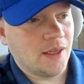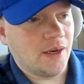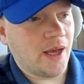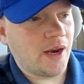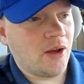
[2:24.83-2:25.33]

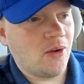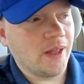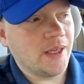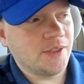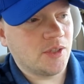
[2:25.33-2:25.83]
Not
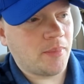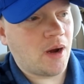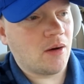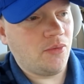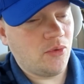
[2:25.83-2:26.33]
only is the
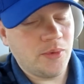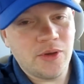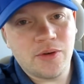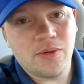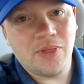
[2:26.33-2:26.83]
bottle full
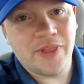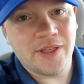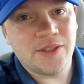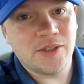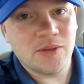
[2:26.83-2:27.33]
beautiful,
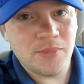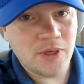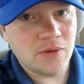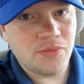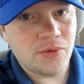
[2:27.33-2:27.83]
this is a
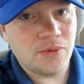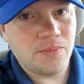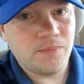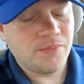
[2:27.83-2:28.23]
beautiful